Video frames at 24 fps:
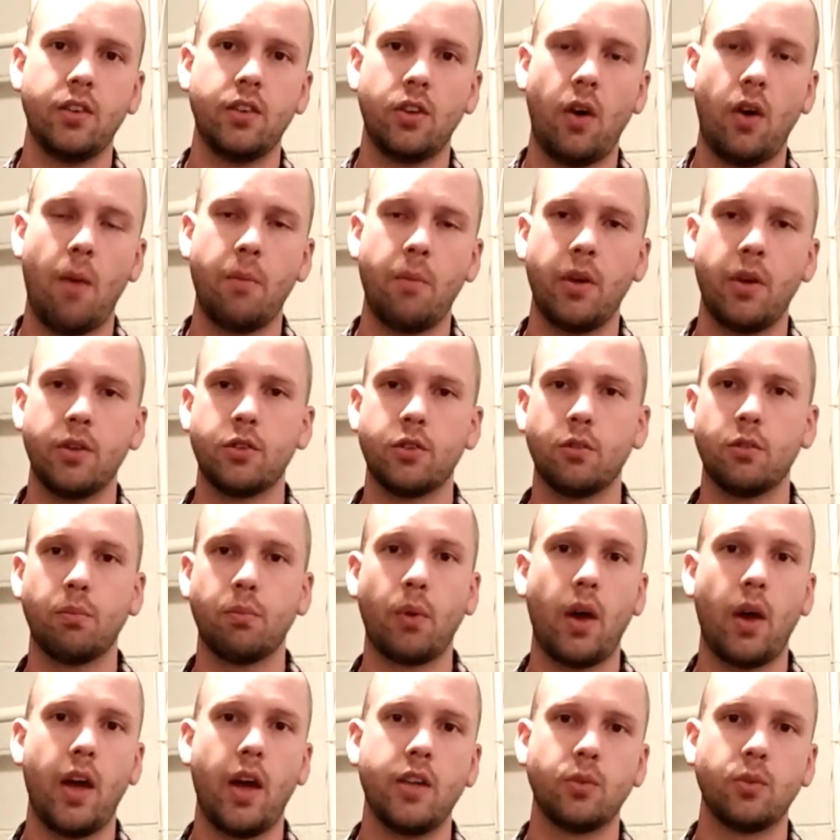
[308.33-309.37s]
So I'm not
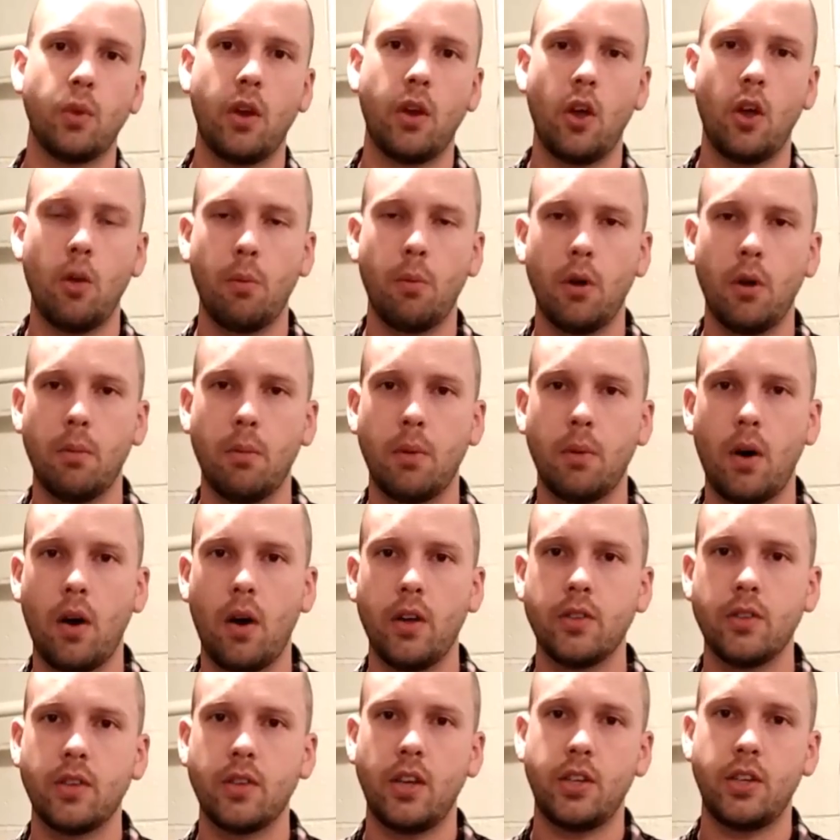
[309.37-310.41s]
surprised when I open a
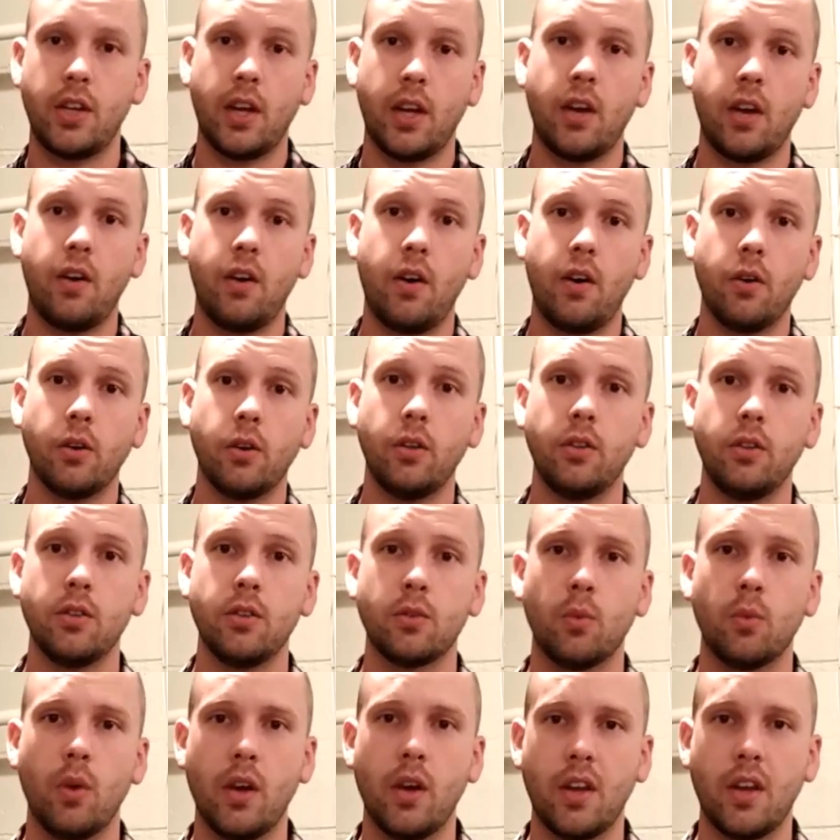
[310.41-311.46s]
bottle and say, check out how good
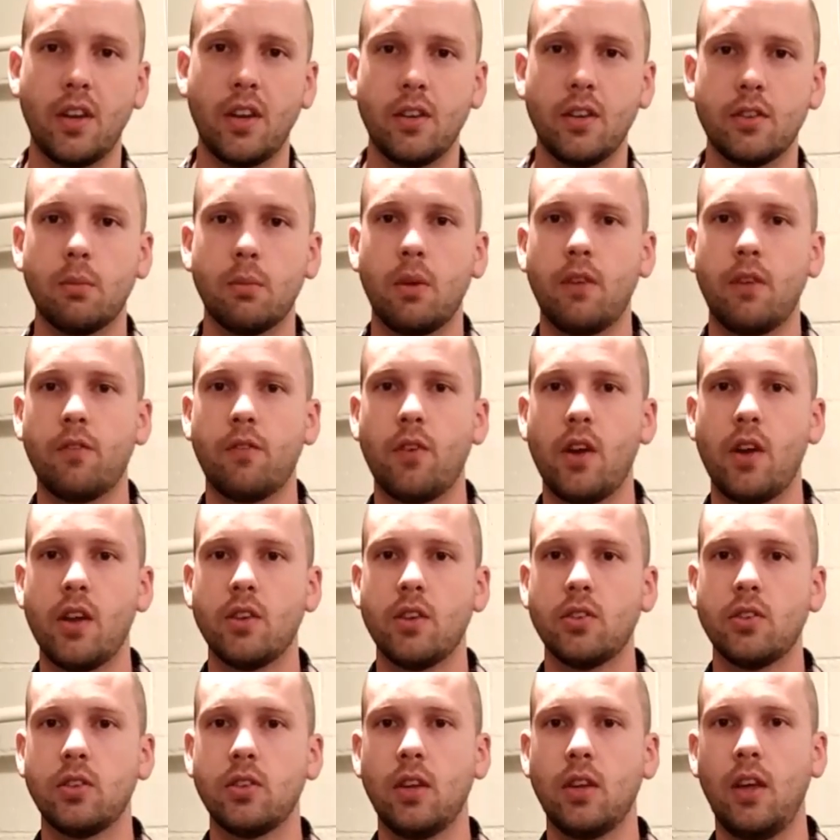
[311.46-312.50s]
this wine is to my
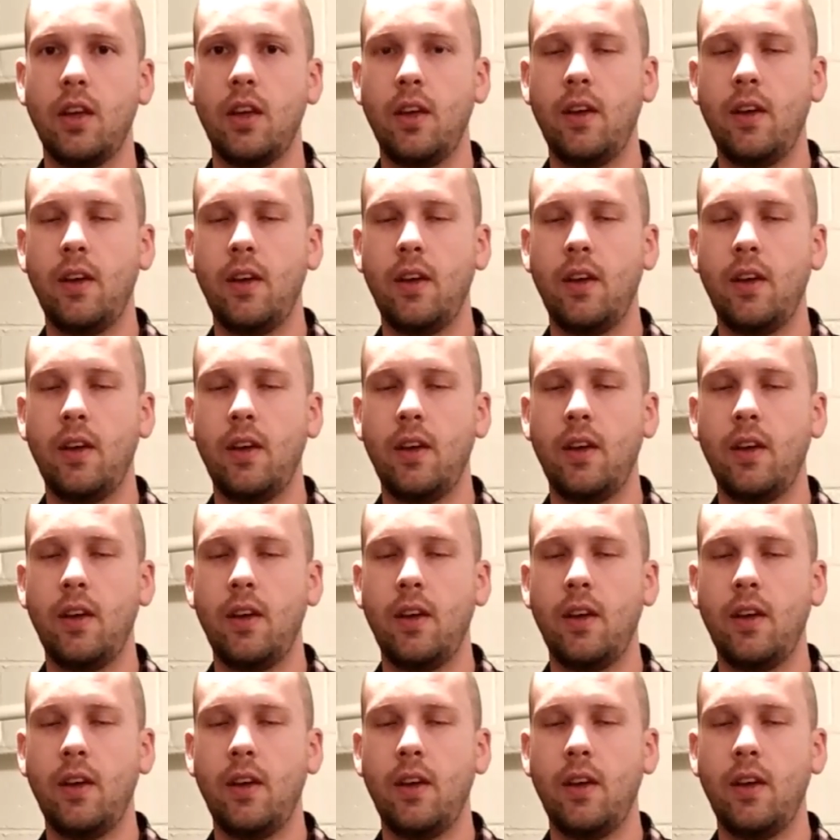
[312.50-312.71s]
friends.